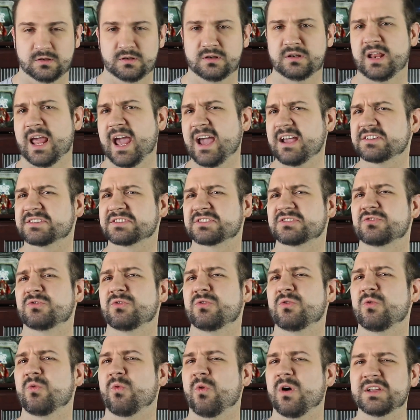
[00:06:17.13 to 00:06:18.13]
Next,
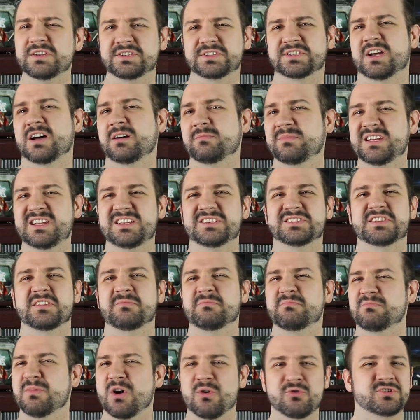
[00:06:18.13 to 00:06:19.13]
what zombie is the
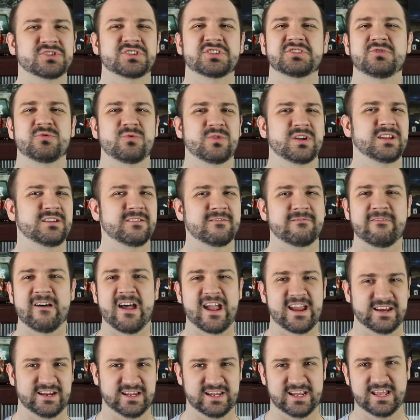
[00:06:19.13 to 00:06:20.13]
most annoying to
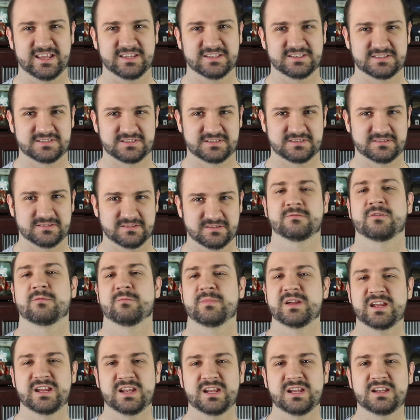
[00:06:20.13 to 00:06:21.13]
fight against? For
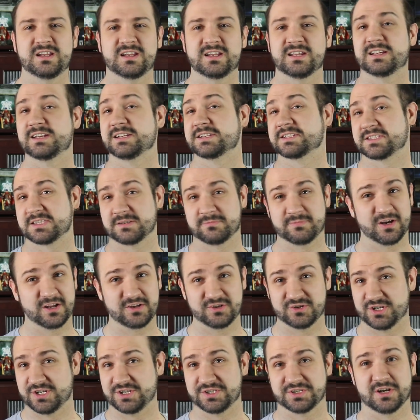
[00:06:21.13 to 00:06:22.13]
me, it's the
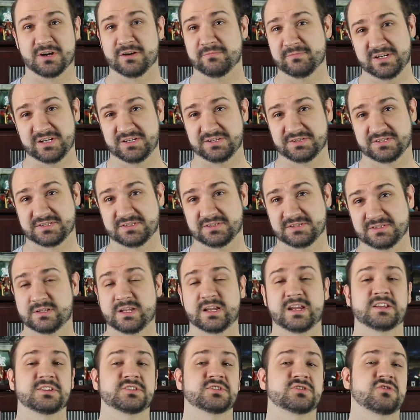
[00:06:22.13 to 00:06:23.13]
Bungie zombies.
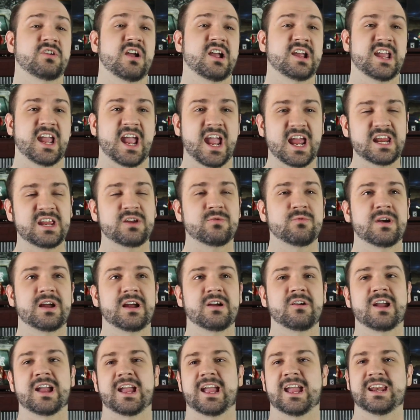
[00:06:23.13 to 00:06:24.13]
They can strike
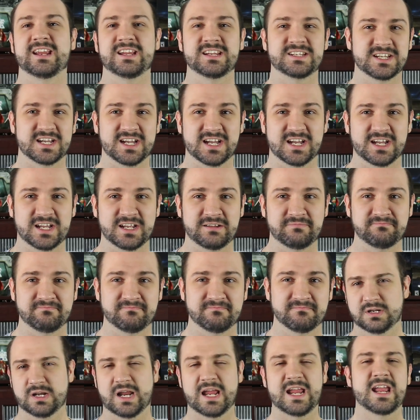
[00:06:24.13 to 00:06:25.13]
anywhere at any time,
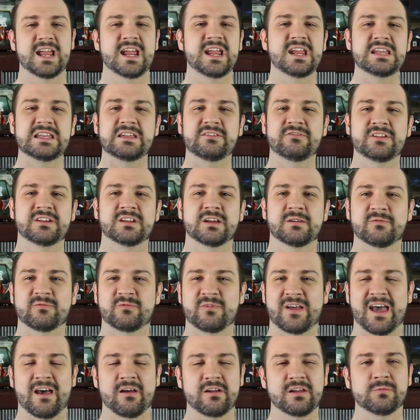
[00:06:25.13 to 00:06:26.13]
and I hate giving up
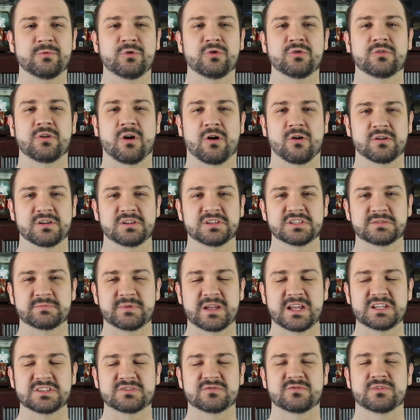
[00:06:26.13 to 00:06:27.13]
valuable garden
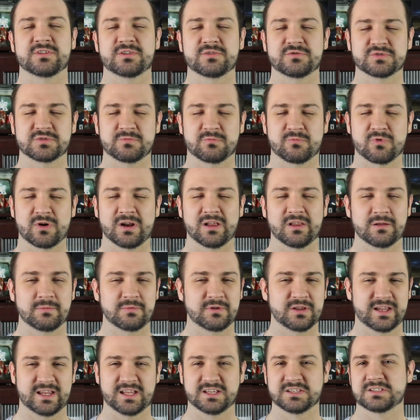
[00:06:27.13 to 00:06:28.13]
space for those umbrella
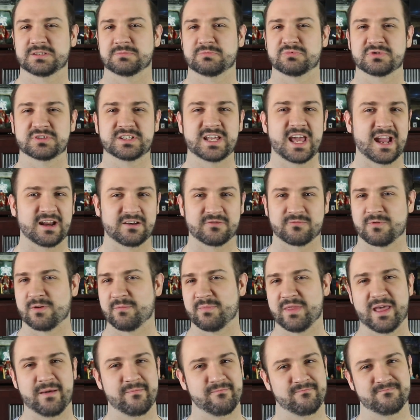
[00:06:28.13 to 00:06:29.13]
plants to protect
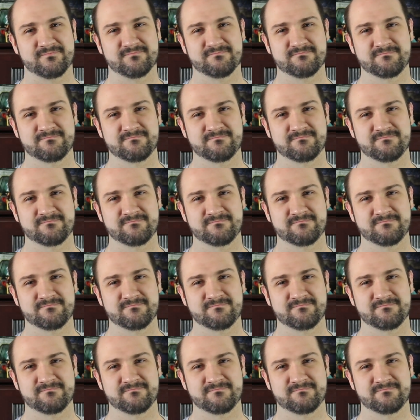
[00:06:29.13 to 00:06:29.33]
from them.